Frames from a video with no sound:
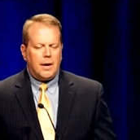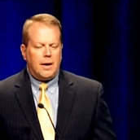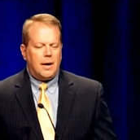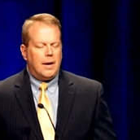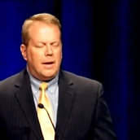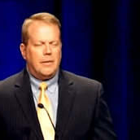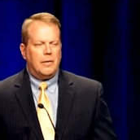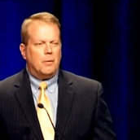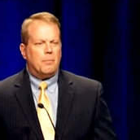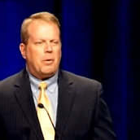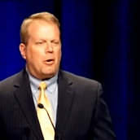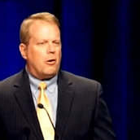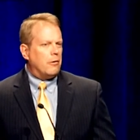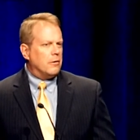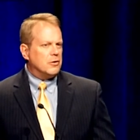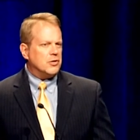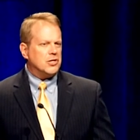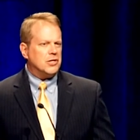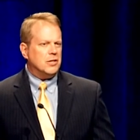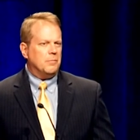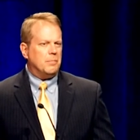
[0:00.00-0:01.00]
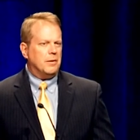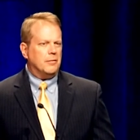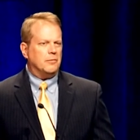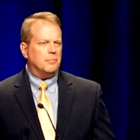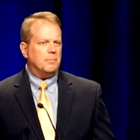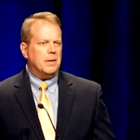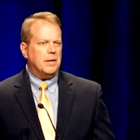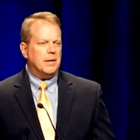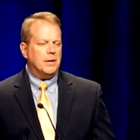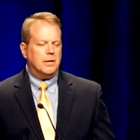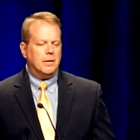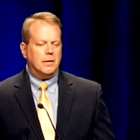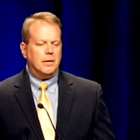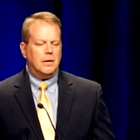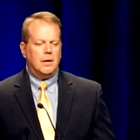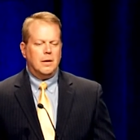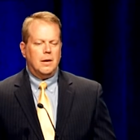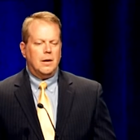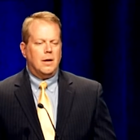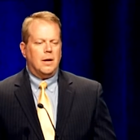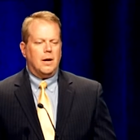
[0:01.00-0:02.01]
and their partnership has been
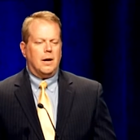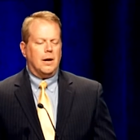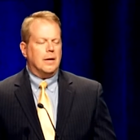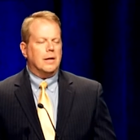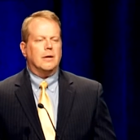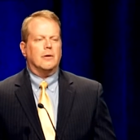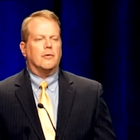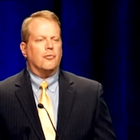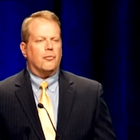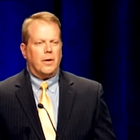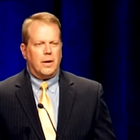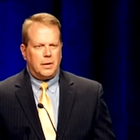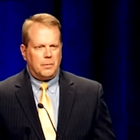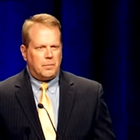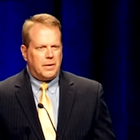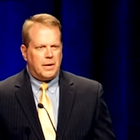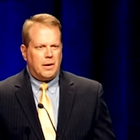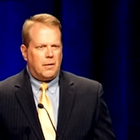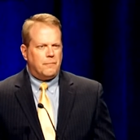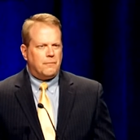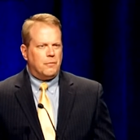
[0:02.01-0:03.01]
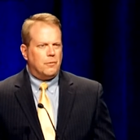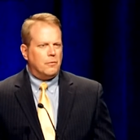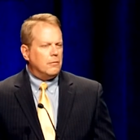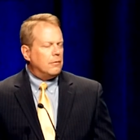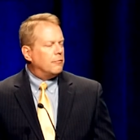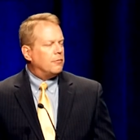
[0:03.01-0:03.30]
incredibly helpful.